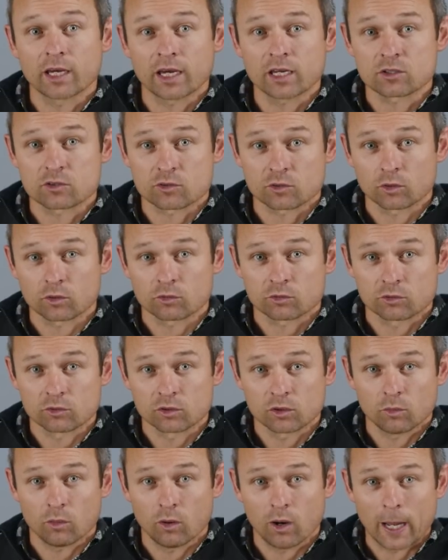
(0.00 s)
get drawn through
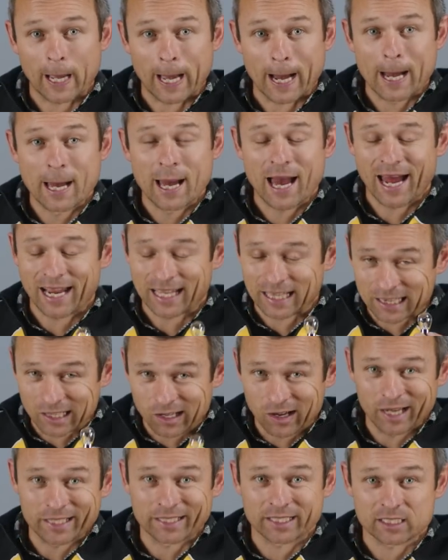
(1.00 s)
the wire at
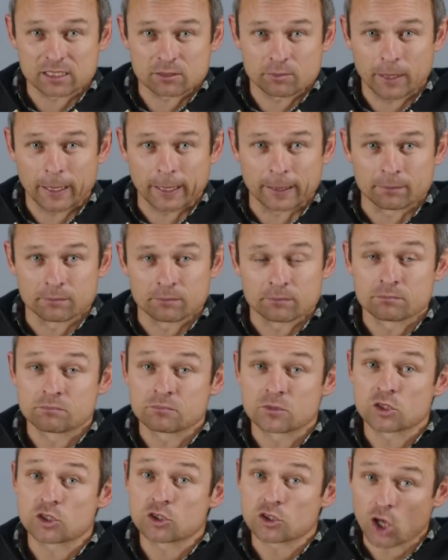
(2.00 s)
lightning speed.
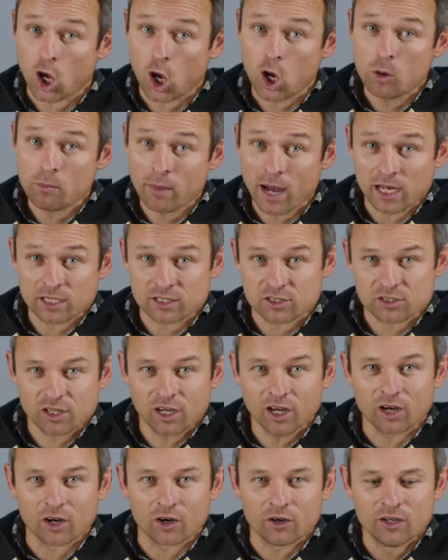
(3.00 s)
So much
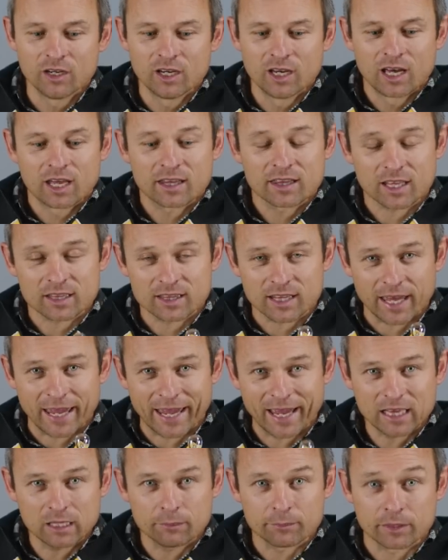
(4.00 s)
so that the
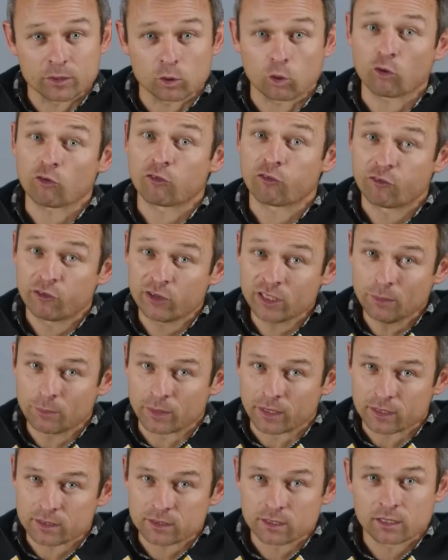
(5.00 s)
element or
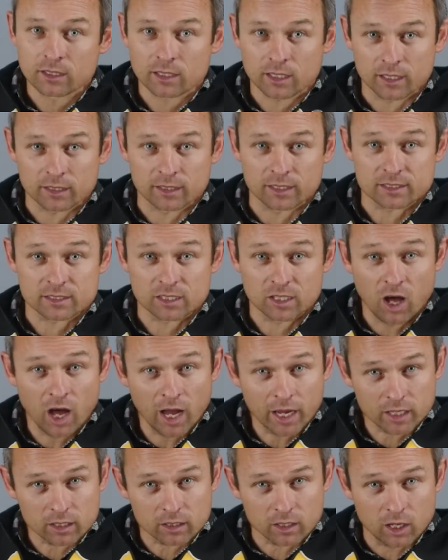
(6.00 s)
filament in this
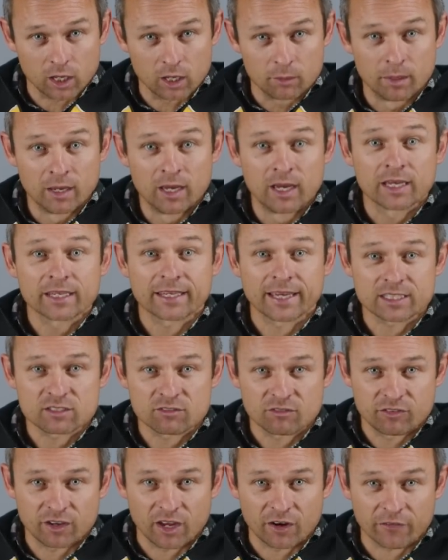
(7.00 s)
light globe gets
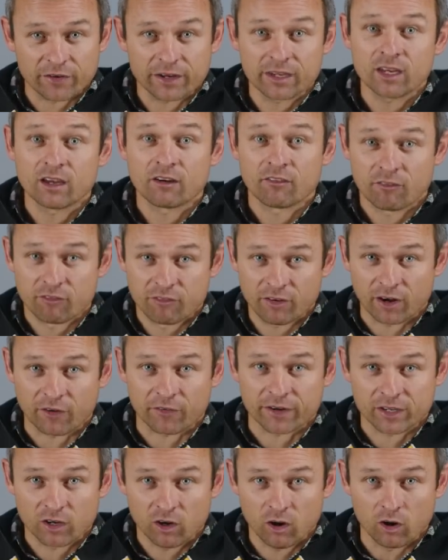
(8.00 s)
very,
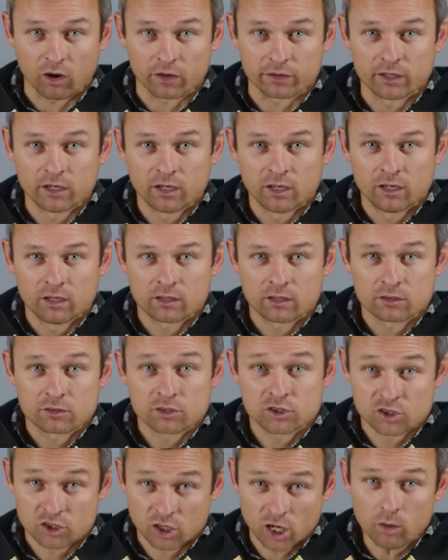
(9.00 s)
very hot.
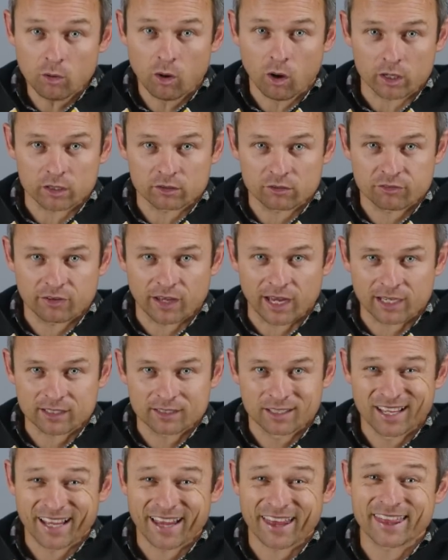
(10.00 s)
So hot, in
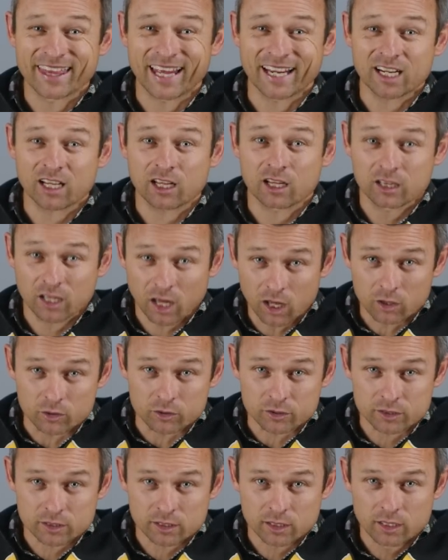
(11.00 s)
fact, that it
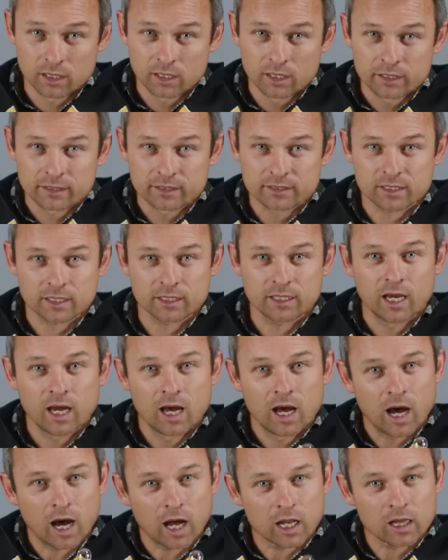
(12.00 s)
glows. You see,
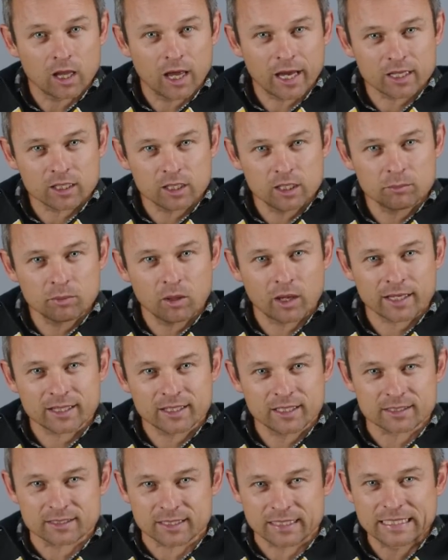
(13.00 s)
a light globe like
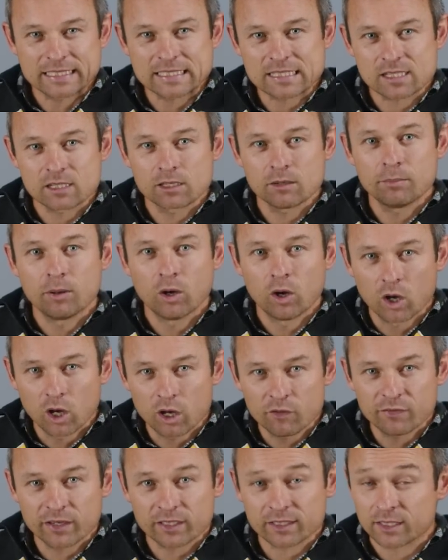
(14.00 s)
this is the
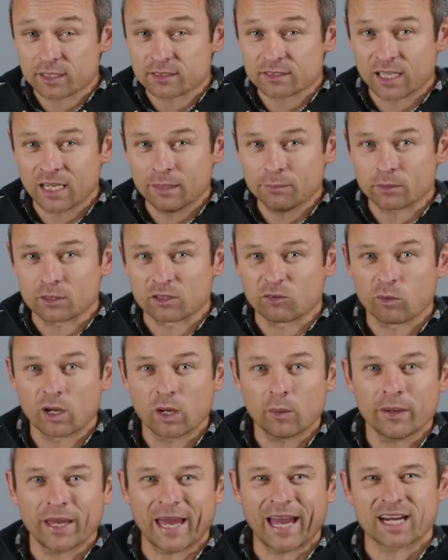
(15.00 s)
perfect example of
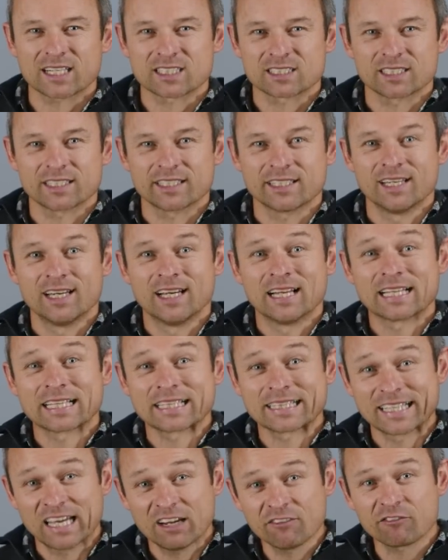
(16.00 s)
where we actually
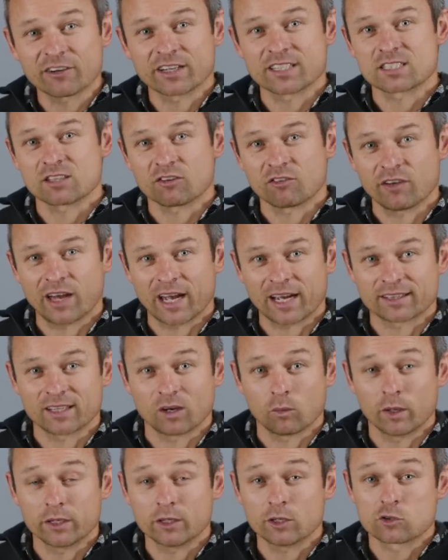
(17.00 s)
leverage the fact
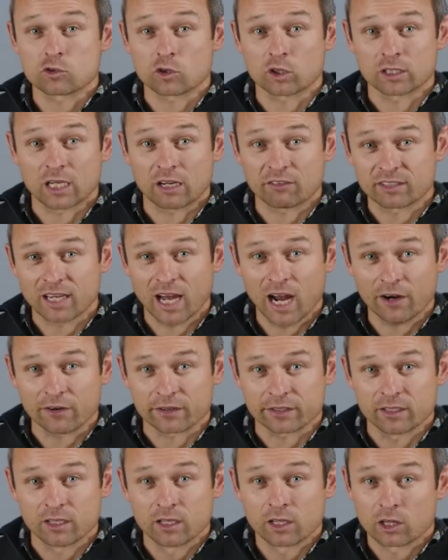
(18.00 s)
that when you draw enough
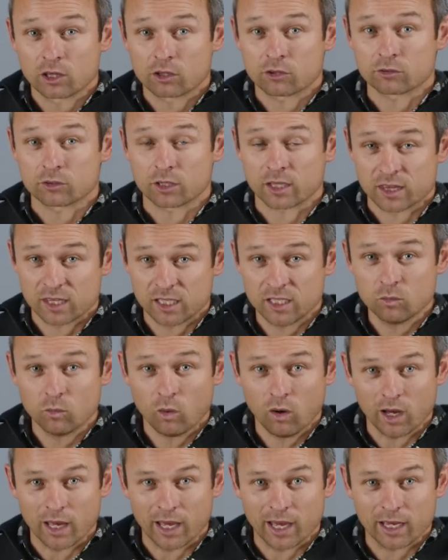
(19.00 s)
current through a thin
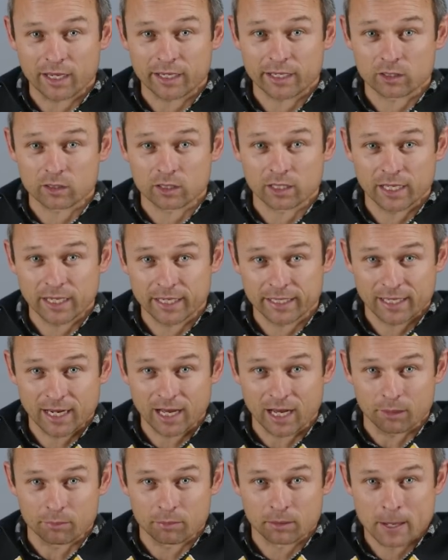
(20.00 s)
wire, it'll heat
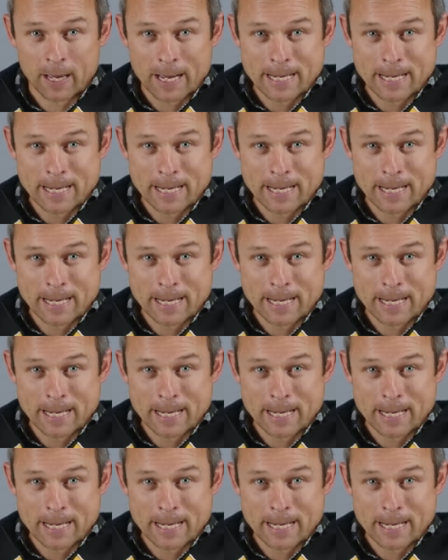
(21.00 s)
up.